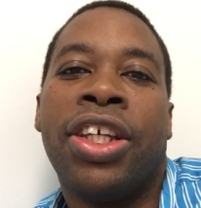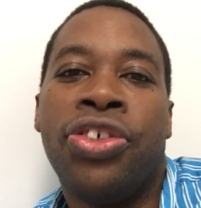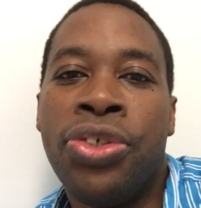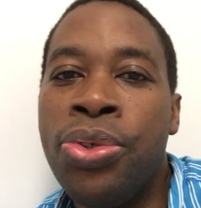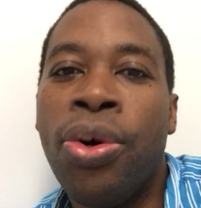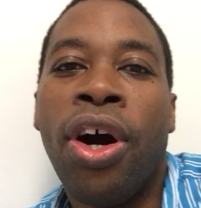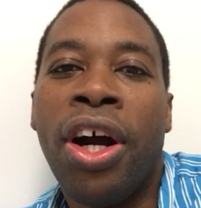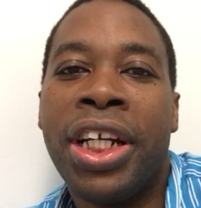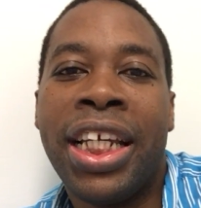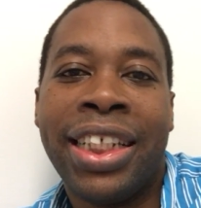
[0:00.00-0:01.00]
you
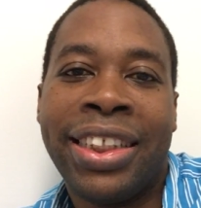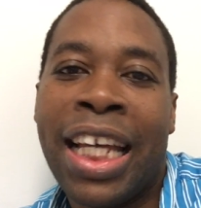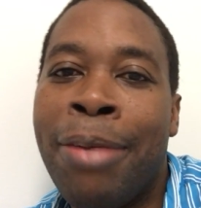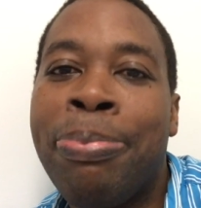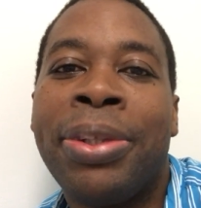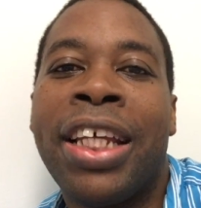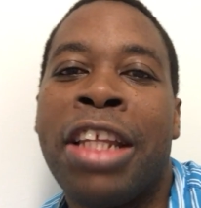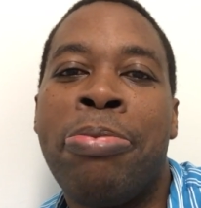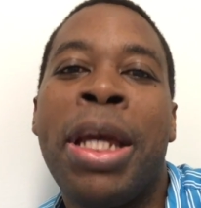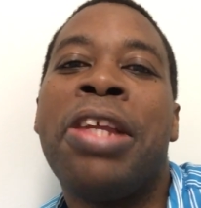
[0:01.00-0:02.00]
are the example
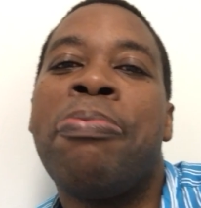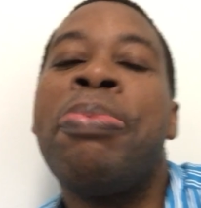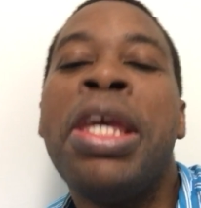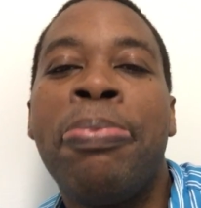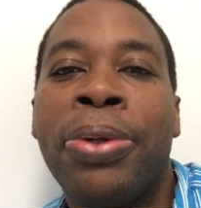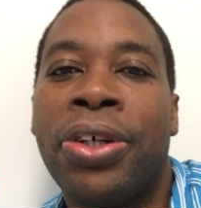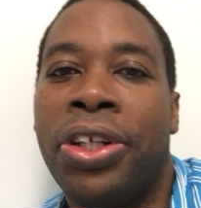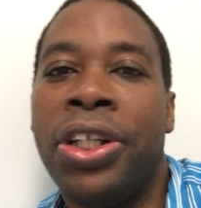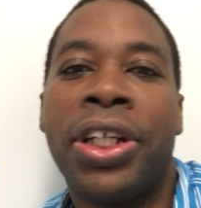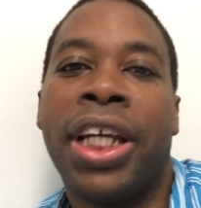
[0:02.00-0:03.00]
that many people are
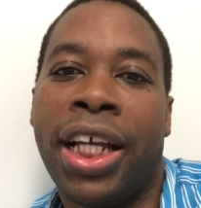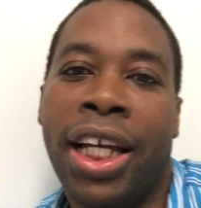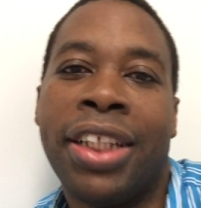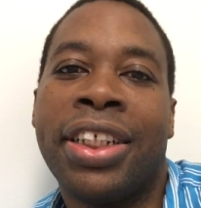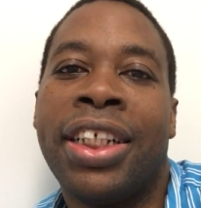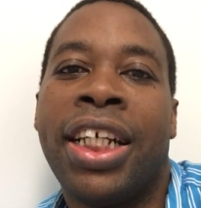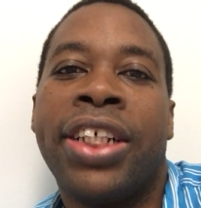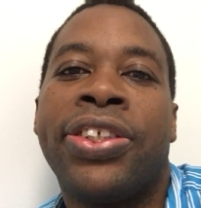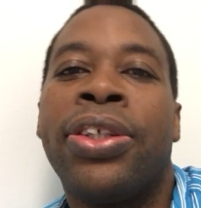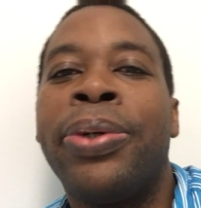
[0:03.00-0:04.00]
looking at.
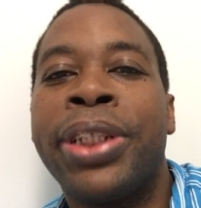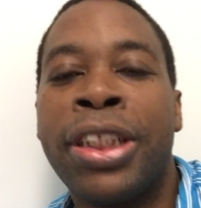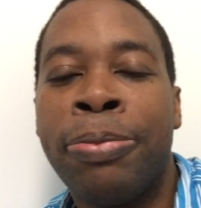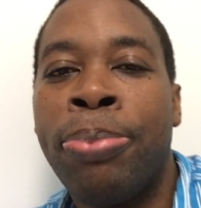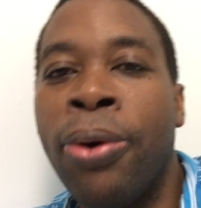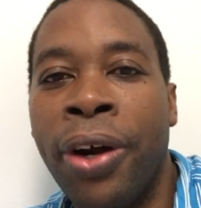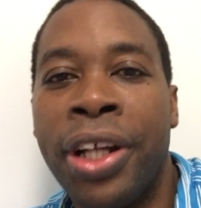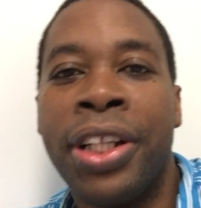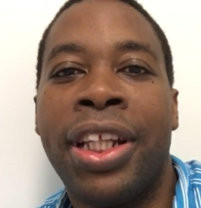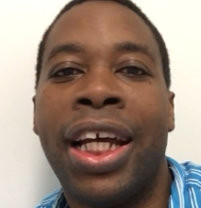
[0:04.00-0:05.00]
So it's
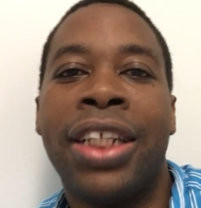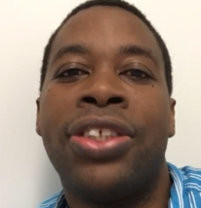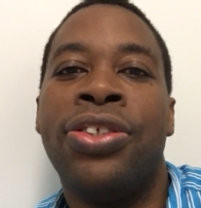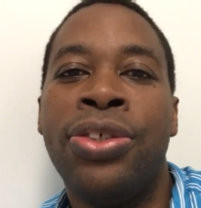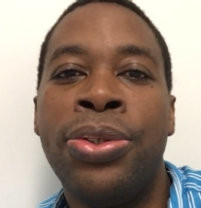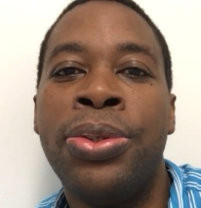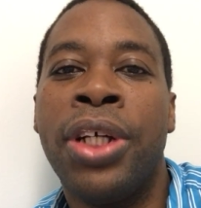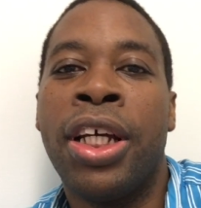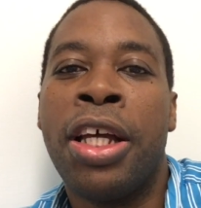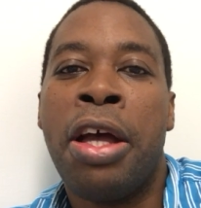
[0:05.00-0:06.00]
important that you
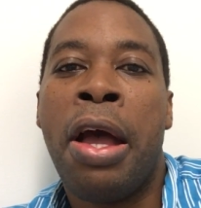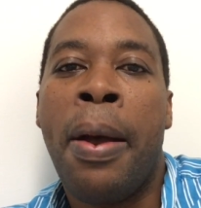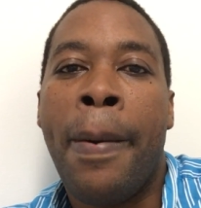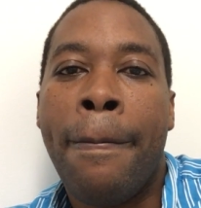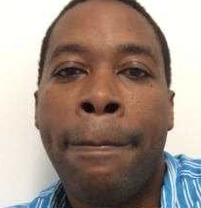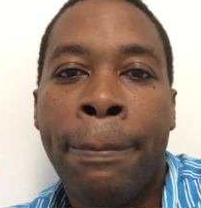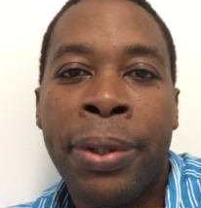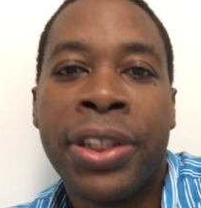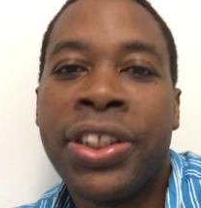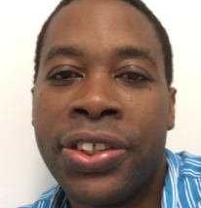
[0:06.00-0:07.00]

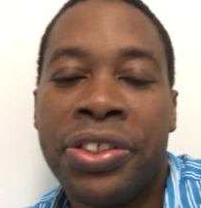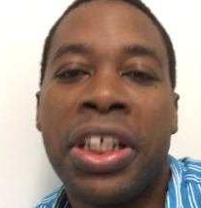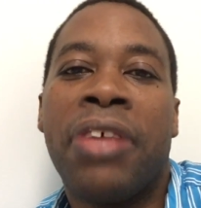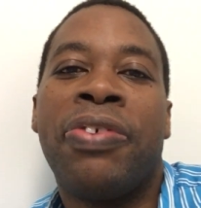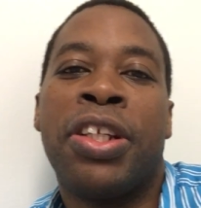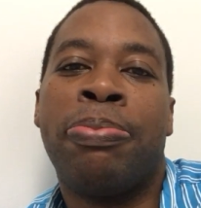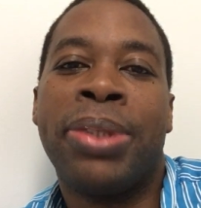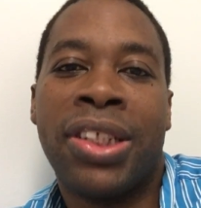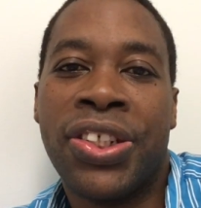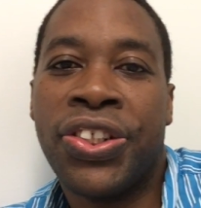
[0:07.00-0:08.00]
put yourself in a
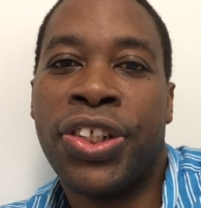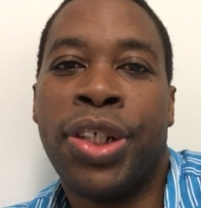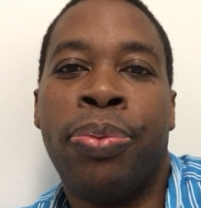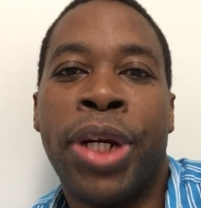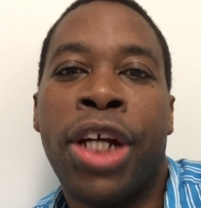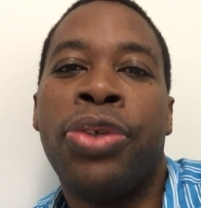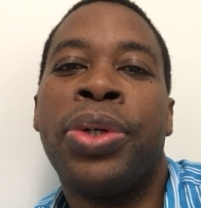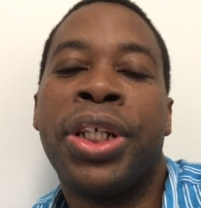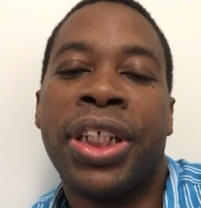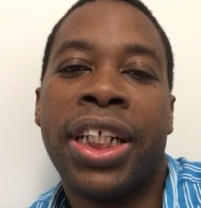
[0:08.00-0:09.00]
position where you
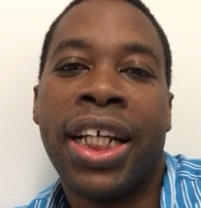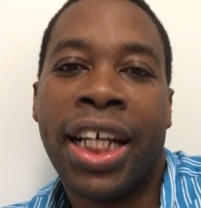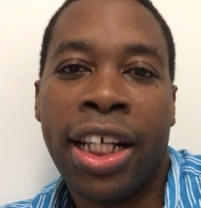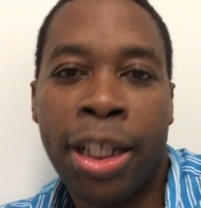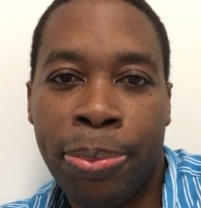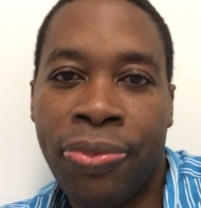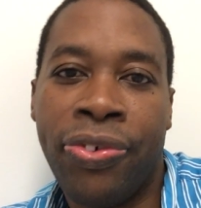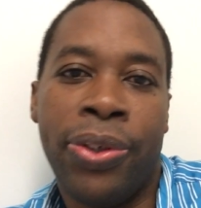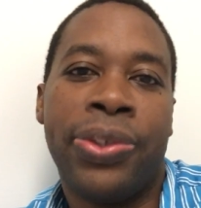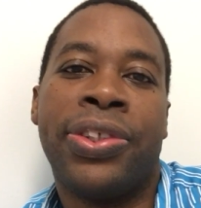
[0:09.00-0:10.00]
could help
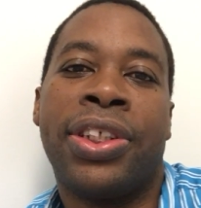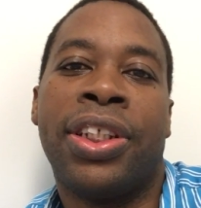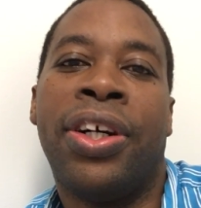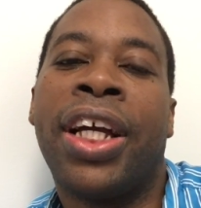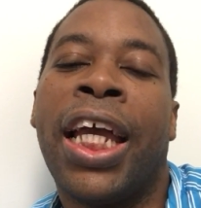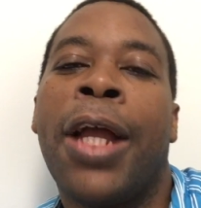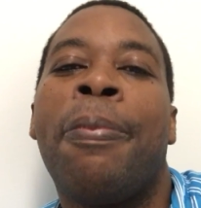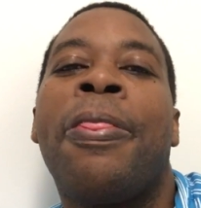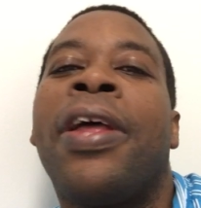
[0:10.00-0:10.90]
folks, okay?